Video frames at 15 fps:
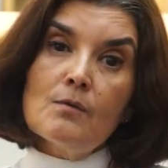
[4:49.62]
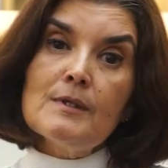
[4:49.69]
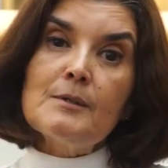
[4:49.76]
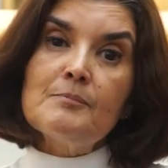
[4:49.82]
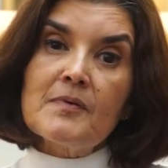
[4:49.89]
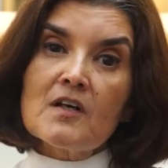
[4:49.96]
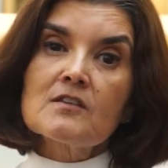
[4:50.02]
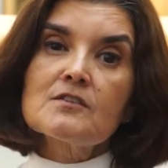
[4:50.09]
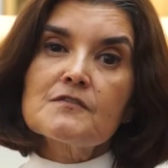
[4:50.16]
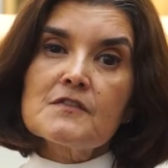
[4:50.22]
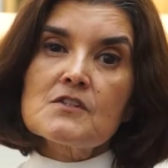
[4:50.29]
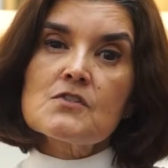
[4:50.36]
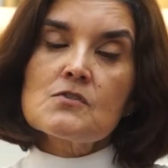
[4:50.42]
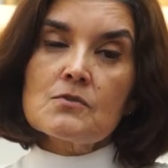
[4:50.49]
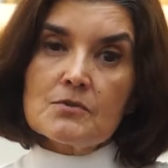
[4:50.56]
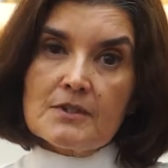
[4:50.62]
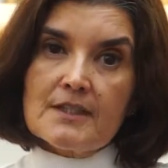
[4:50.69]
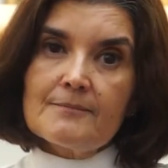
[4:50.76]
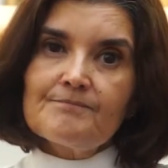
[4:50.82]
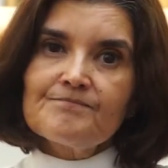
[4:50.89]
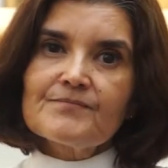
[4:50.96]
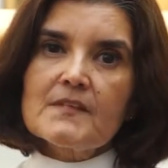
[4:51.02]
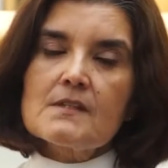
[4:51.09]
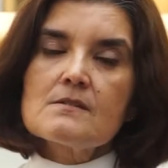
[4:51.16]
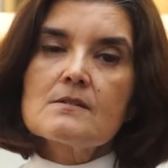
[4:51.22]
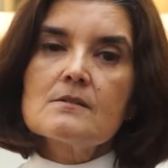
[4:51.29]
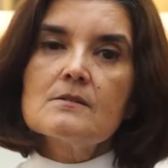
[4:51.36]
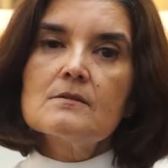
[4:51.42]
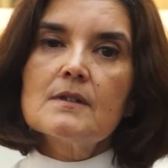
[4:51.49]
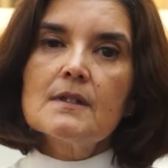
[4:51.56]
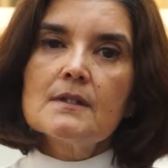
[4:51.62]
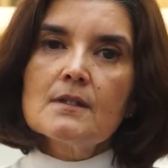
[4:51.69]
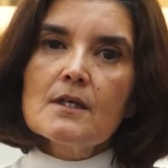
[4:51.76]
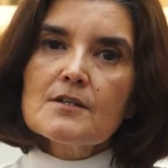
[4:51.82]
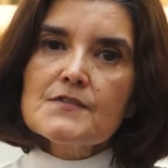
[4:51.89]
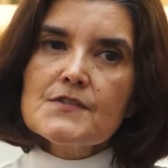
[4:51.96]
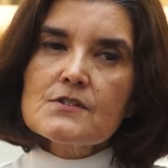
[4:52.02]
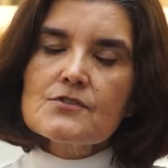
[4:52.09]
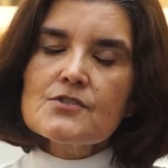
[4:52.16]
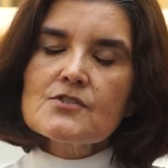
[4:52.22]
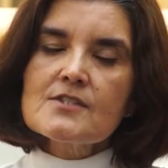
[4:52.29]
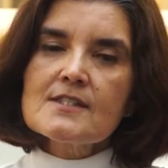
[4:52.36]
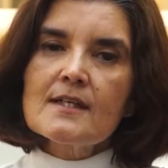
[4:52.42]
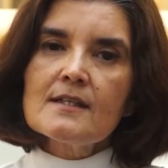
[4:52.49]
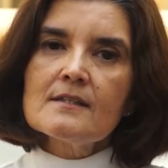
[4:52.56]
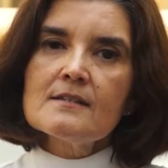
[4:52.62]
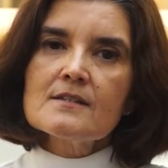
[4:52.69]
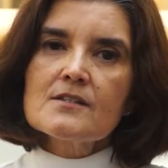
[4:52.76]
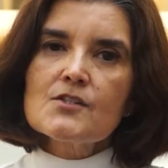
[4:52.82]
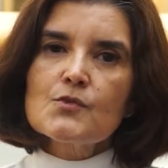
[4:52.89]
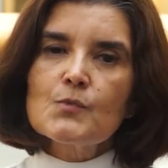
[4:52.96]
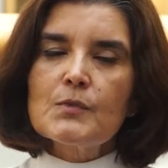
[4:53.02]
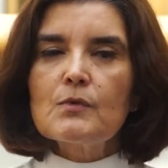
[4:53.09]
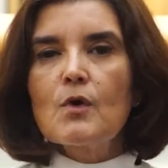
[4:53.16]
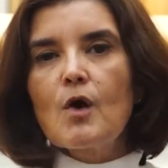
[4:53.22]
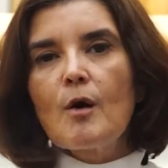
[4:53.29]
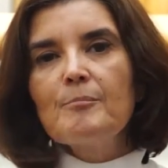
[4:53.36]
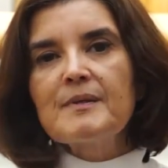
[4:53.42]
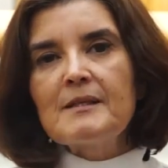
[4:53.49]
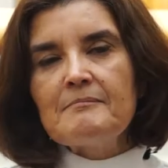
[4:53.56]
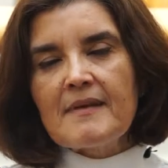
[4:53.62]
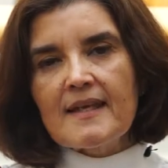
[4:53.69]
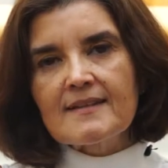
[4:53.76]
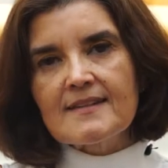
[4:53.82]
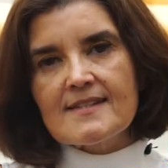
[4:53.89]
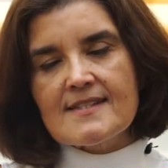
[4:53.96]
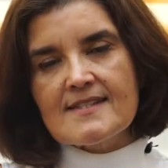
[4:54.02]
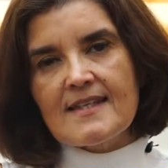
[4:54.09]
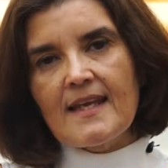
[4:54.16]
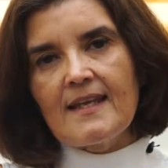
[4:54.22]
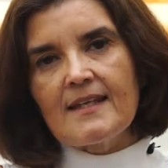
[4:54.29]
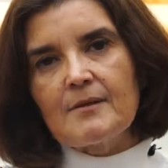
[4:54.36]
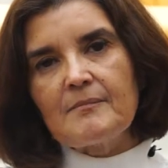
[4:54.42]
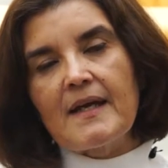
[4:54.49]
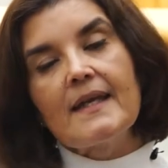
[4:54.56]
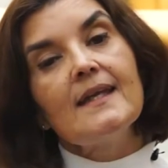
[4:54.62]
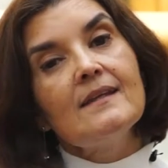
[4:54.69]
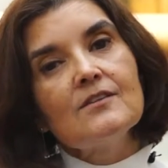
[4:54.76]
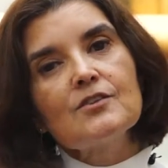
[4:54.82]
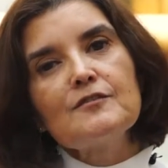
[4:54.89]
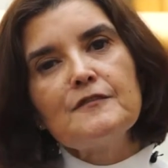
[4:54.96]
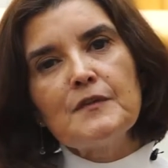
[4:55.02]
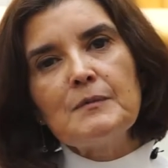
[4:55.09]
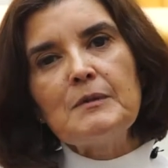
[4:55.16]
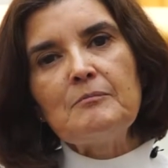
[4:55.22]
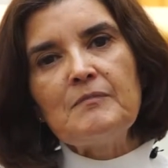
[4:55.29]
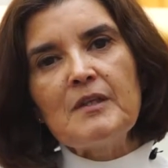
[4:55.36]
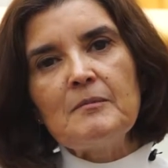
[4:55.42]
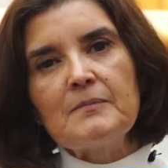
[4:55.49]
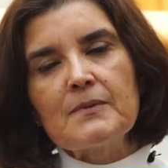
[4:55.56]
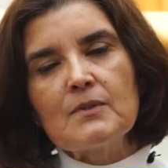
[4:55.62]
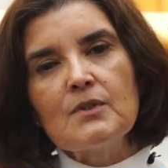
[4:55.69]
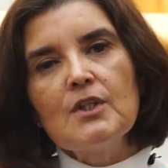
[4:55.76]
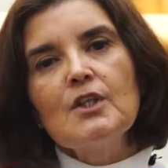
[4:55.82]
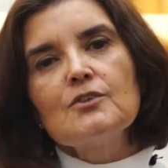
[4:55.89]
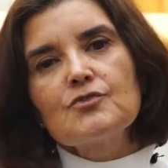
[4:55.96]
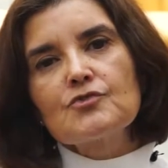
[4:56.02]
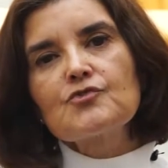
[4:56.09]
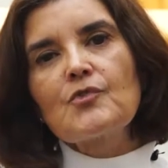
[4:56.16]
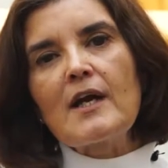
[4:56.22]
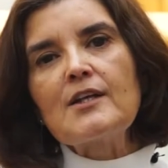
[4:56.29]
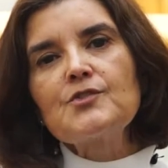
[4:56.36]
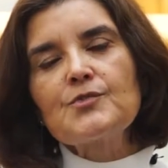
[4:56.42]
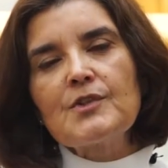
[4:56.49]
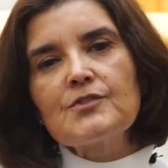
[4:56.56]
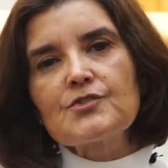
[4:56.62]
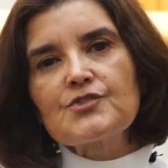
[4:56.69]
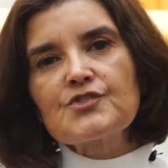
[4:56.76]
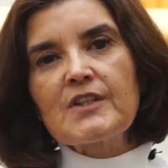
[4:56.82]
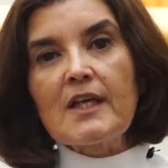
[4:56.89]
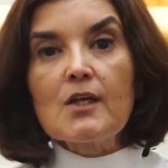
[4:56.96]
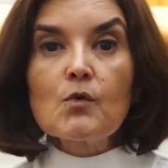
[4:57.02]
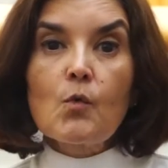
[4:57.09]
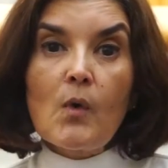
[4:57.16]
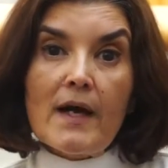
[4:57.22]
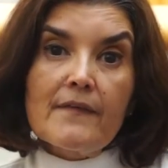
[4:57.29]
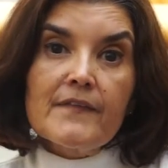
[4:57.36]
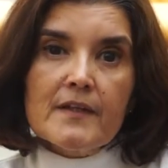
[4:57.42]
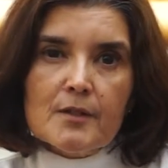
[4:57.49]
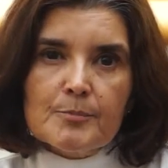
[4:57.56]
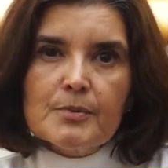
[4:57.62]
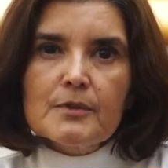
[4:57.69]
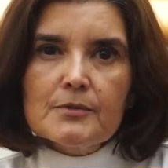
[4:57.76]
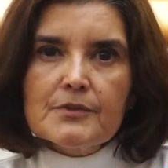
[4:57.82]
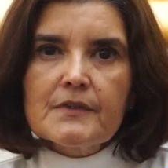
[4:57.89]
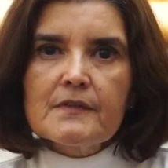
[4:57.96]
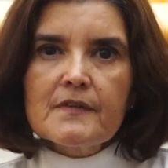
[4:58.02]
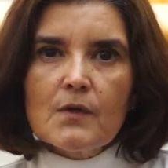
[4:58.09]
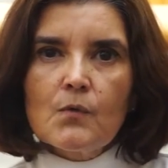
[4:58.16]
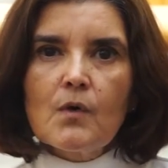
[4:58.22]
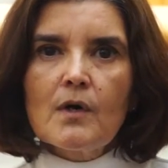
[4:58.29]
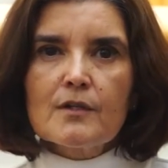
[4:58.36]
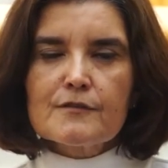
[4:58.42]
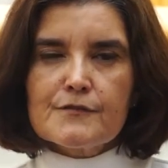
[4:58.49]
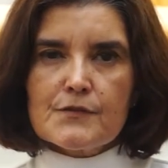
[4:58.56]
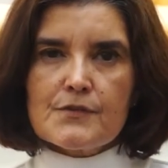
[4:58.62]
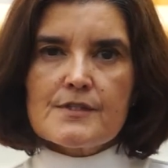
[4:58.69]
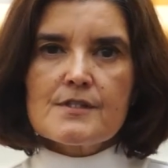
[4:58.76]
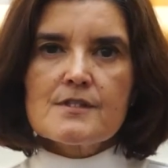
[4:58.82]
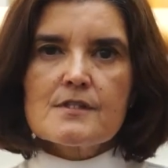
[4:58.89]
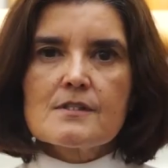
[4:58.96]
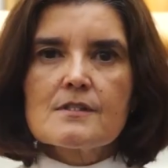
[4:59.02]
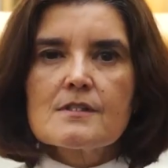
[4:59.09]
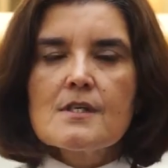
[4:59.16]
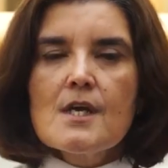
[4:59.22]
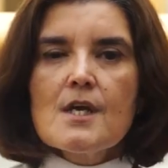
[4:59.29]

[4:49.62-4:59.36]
only part of the story. So a lot of social scientists will complement this data by interviewing people to try to understand why they are polluting the water, for instance.